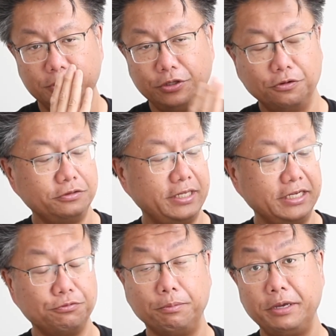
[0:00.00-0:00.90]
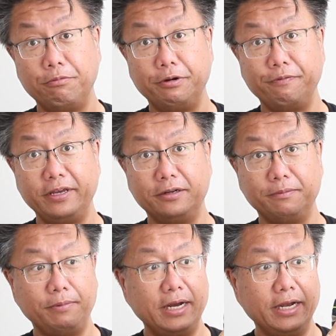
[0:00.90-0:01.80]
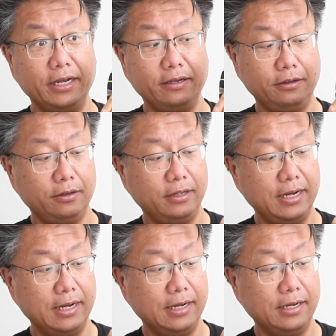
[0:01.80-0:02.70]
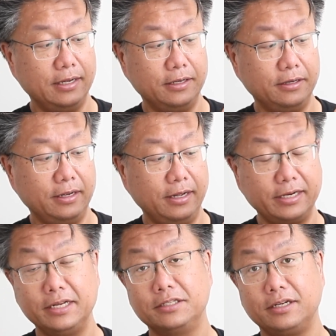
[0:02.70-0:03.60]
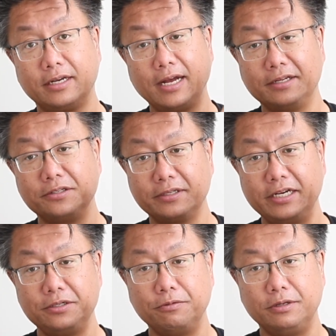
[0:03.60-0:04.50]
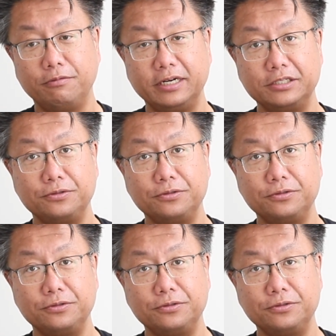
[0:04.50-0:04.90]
Those things will be revealed by a consultation with the running